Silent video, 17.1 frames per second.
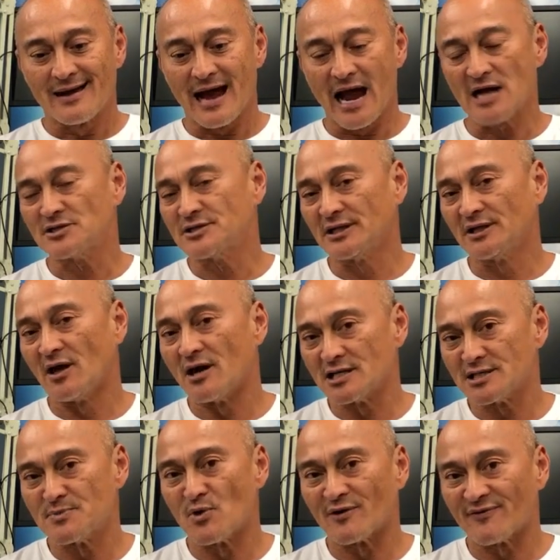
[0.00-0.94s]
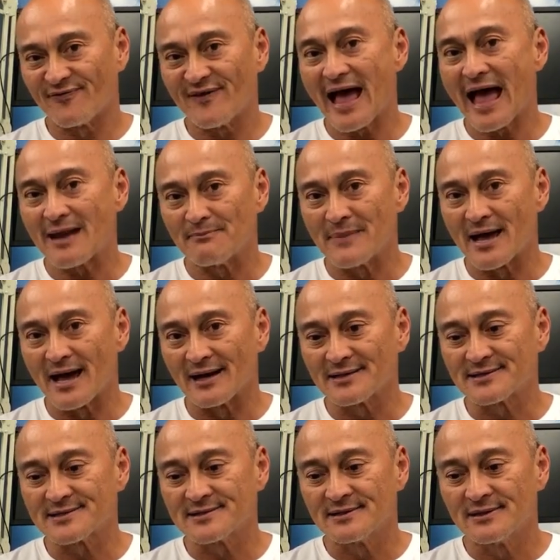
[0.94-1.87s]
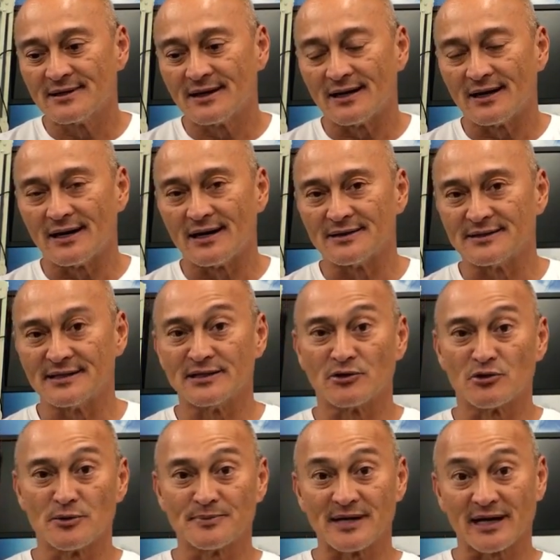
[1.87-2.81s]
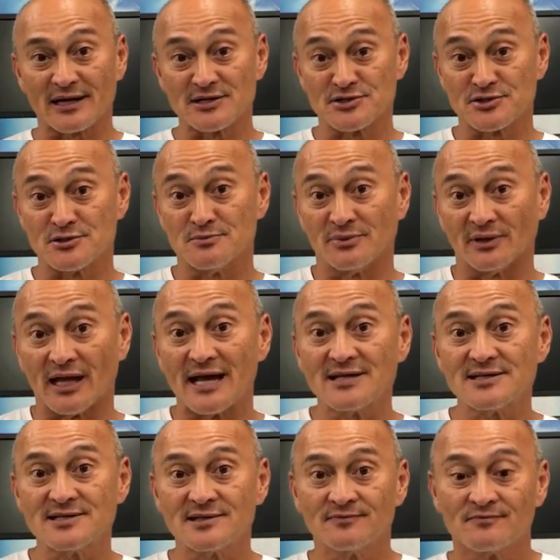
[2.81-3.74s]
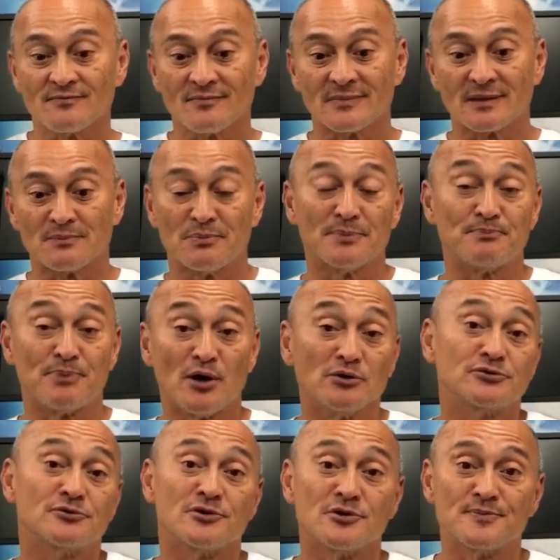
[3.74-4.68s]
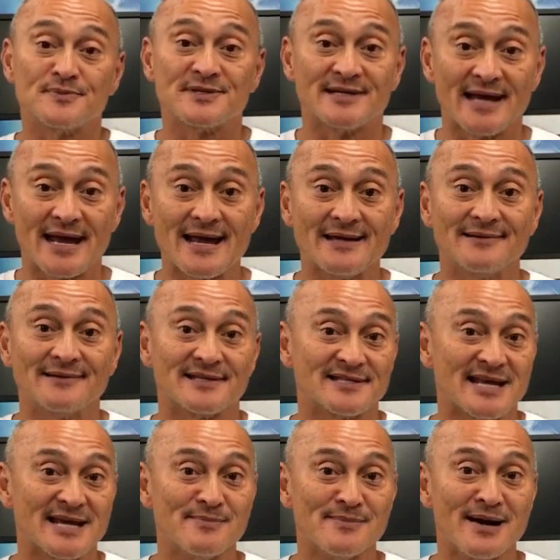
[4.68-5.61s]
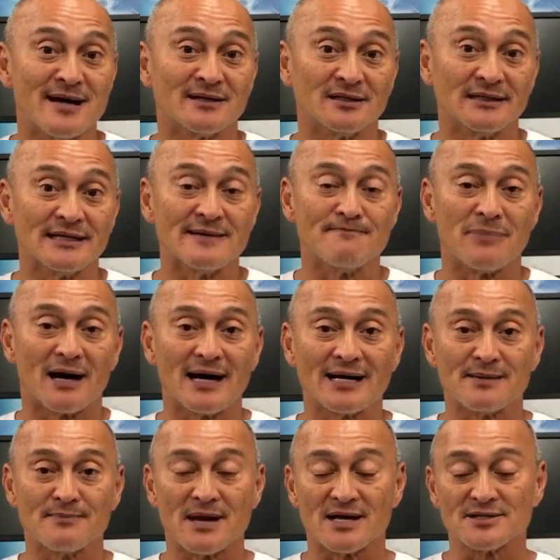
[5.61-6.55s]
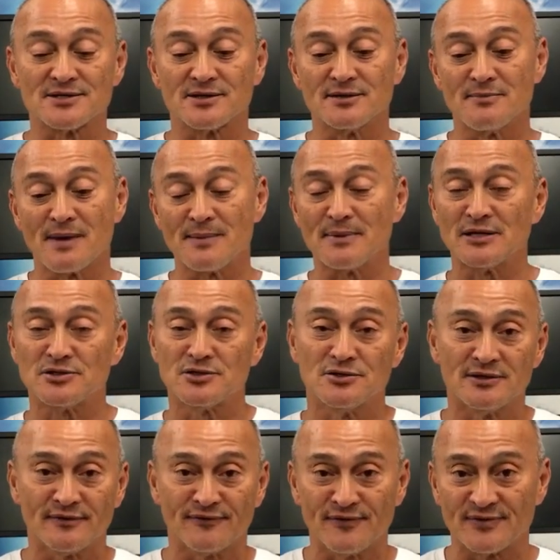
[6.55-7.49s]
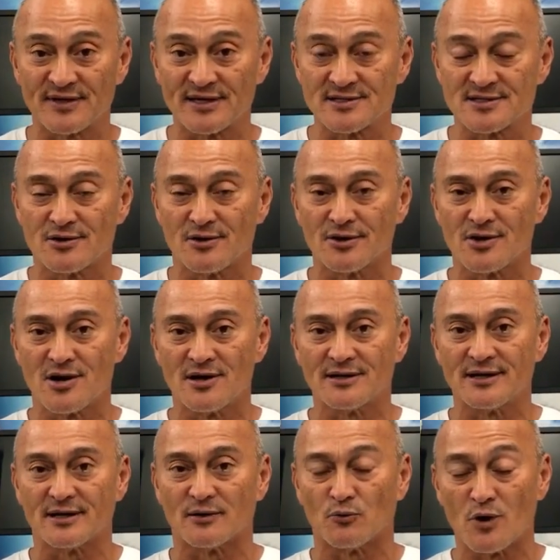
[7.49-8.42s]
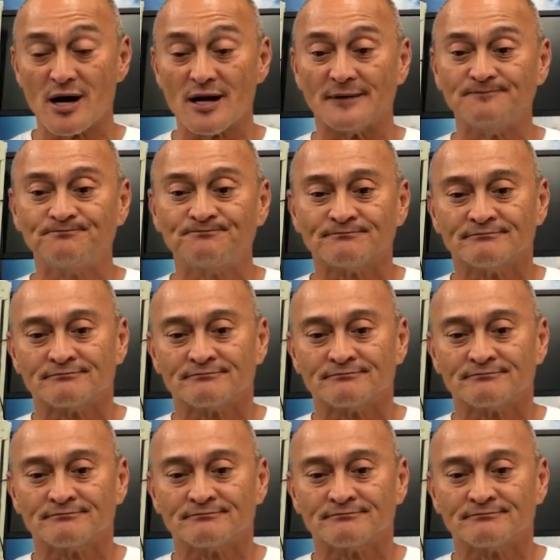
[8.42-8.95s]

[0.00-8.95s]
actually lost more fat mass than the group that consumed less. But both groups gained the same amount of lean body mass. So there might be 2 different things going on here. One,